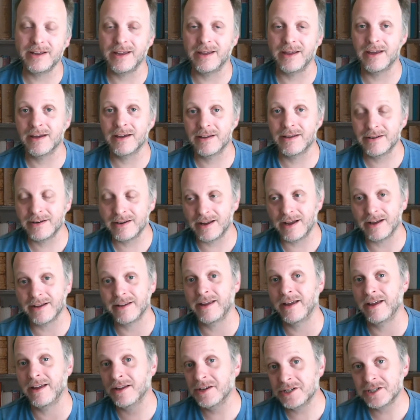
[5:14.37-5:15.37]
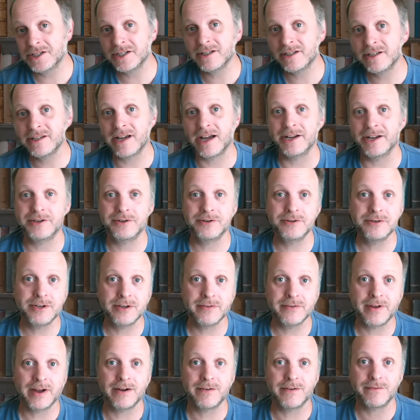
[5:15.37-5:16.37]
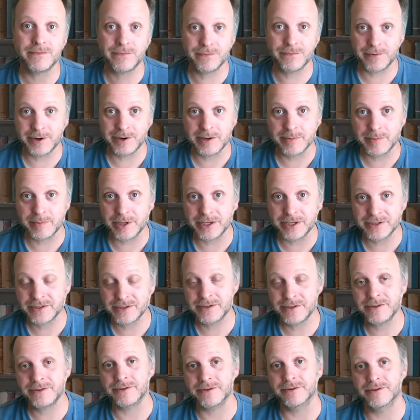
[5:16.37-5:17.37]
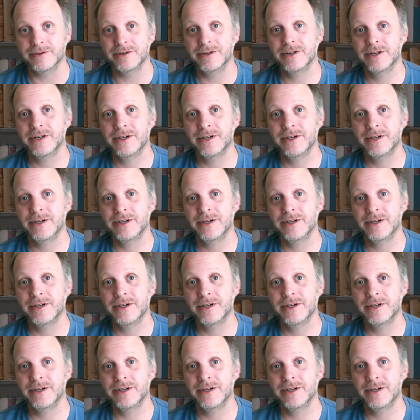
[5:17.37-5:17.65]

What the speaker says: And occasionally I do give out freebies too.